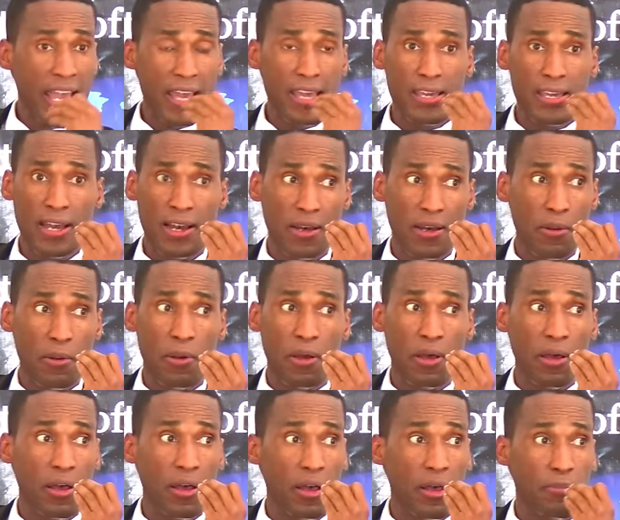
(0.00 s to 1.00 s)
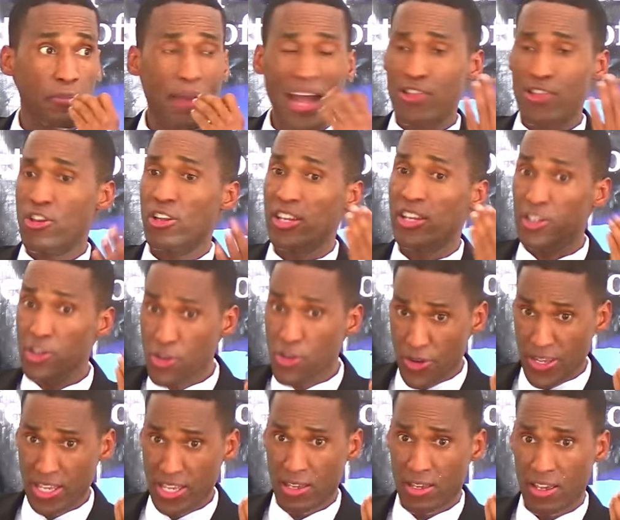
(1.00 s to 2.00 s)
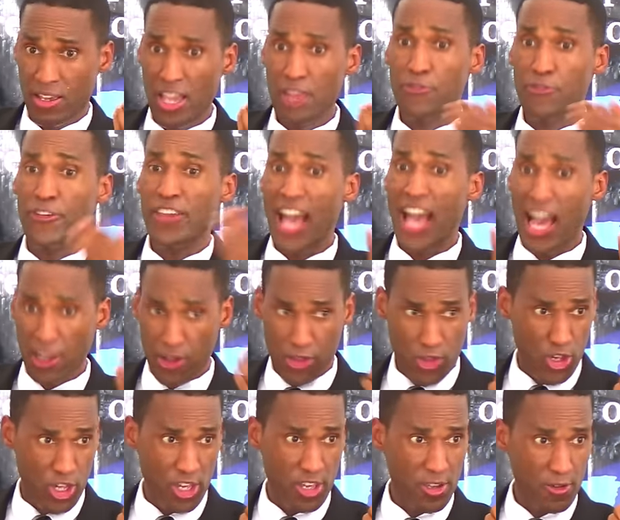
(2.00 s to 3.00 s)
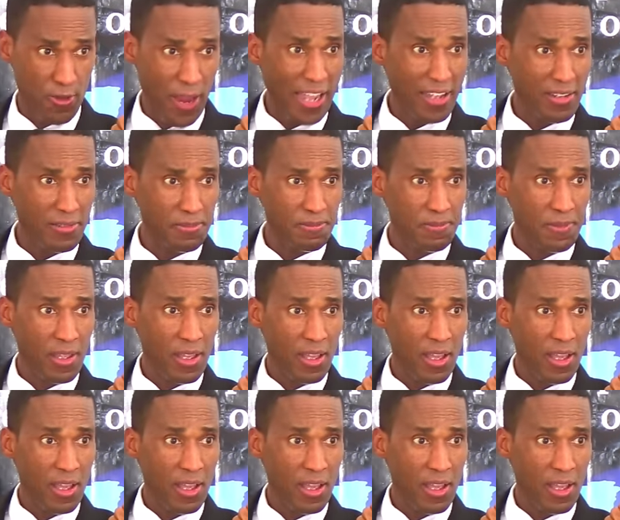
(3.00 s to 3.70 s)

a uh, bachelor degree in theology, right?